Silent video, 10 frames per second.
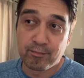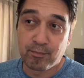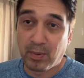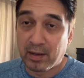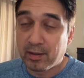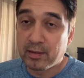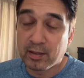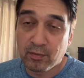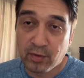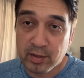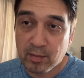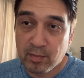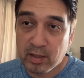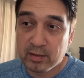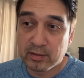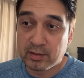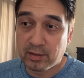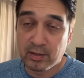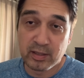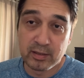better than the Frontier models,
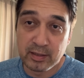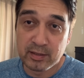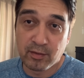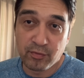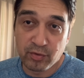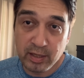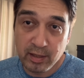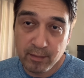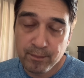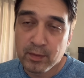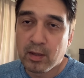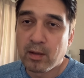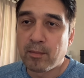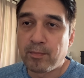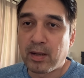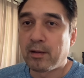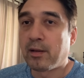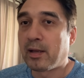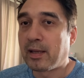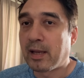considering that these are free. But
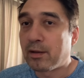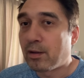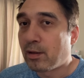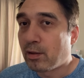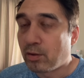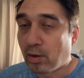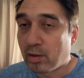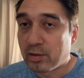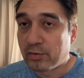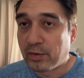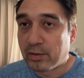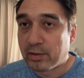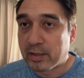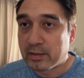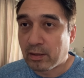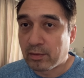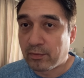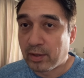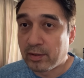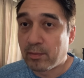again, you're always free to test out the
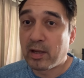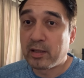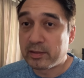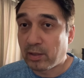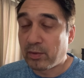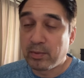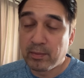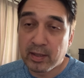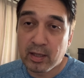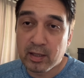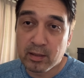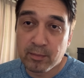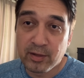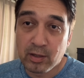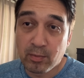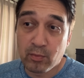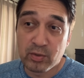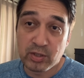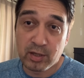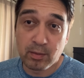Frontier models. I will be making another video about
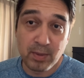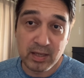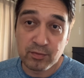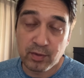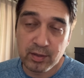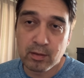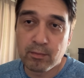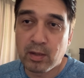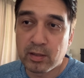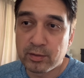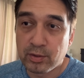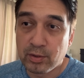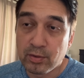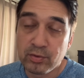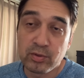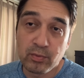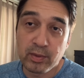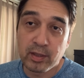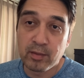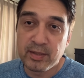which are the best Frontier models to use with
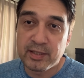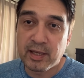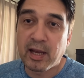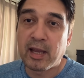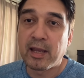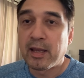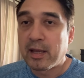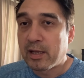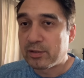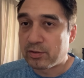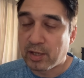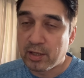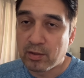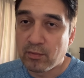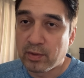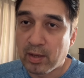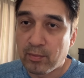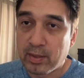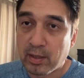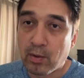Hermes AI. So stay tuned for that
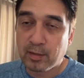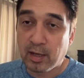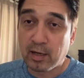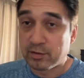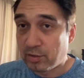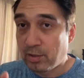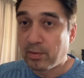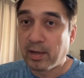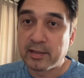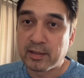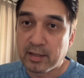video, and I'll see you guys in the